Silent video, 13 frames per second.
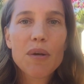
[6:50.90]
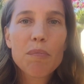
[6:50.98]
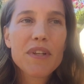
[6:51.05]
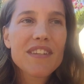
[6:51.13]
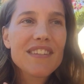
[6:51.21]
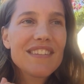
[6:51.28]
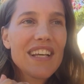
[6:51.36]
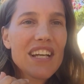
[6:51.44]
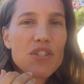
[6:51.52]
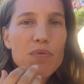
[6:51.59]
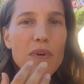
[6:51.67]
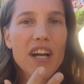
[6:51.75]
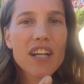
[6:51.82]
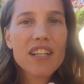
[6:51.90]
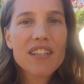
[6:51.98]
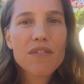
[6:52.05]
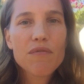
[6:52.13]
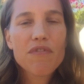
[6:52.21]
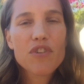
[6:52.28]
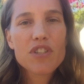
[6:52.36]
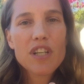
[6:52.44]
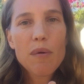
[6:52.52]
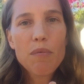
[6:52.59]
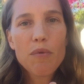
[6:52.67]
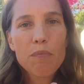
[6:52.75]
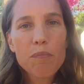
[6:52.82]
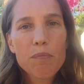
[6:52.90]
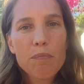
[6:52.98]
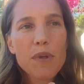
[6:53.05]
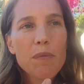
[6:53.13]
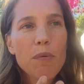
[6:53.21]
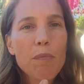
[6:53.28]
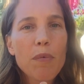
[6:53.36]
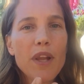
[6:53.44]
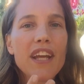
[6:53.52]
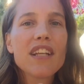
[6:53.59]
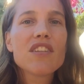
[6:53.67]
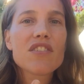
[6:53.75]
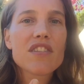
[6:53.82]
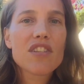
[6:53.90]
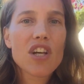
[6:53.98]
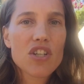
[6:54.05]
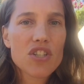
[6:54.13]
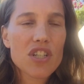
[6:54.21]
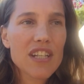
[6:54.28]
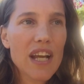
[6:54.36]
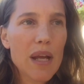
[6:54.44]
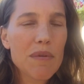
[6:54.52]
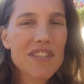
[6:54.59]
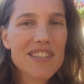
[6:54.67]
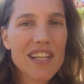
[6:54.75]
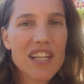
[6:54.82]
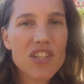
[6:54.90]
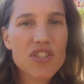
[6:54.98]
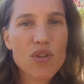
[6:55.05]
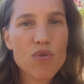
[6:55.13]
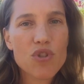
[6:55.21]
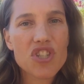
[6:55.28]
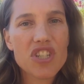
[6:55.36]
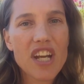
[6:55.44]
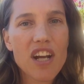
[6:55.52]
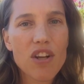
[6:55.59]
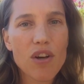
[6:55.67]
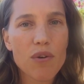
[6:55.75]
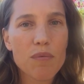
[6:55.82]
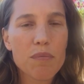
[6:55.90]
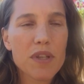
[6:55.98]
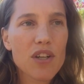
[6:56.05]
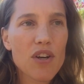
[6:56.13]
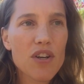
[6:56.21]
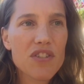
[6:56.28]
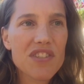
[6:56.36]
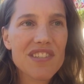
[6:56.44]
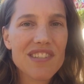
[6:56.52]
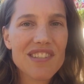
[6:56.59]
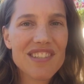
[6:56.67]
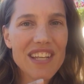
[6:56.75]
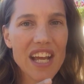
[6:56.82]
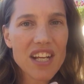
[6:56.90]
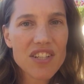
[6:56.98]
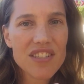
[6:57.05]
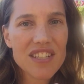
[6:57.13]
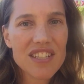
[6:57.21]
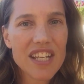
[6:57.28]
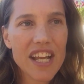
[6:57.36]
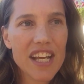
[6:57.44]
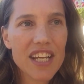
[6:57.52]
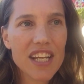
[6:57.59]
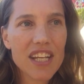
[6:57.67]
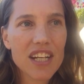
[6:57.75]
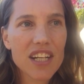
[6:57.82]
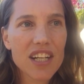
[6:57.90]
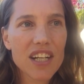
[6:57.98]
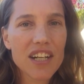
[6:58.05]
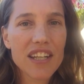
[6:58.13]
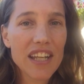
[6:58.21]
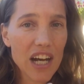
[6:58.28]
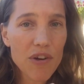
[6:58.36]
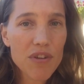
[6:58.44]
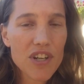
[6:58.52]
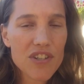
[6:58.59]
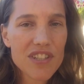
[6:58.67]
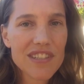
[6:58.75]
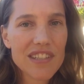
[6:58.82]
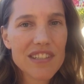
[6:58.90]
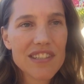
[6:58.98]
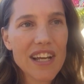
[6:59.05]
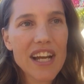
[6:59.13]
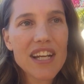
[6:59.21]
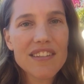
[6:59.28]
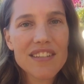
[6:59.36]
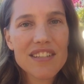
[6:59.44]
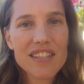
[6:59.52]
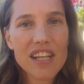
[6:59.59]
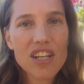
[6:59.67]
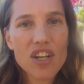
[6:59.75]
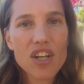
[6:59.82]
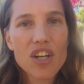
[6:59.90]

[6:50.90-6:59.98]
But that's why, for example, people playing the seduction game, it stays so shallow, because sex is like, now in our society, it's like a